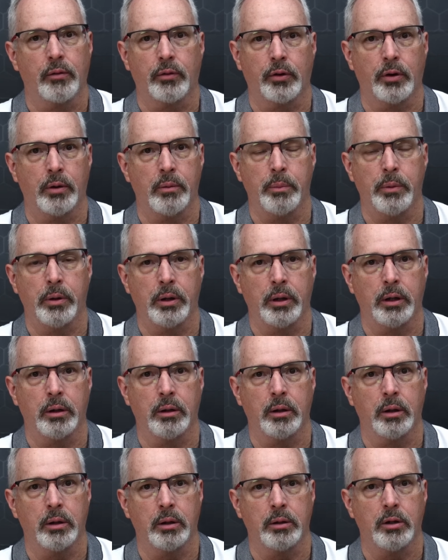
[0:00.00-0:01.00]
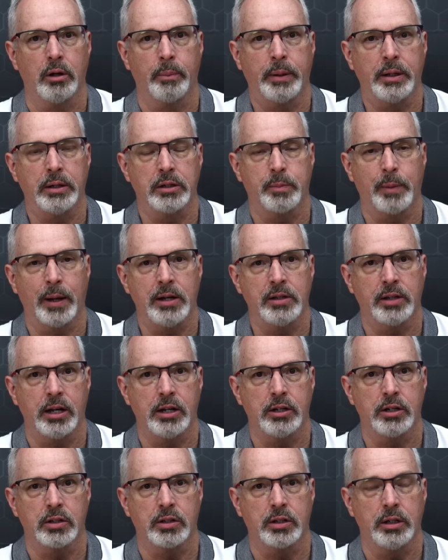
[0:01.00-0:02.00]
from the European Space
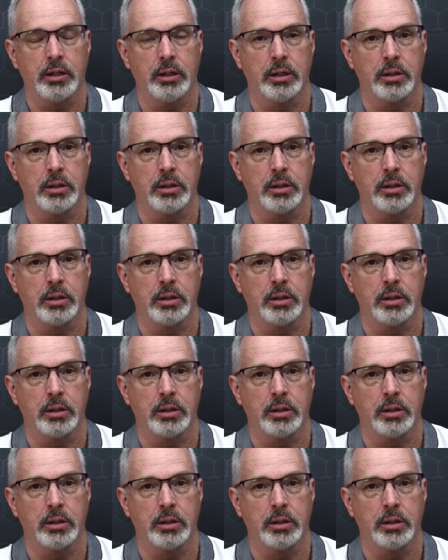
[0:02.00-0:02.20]
Agency.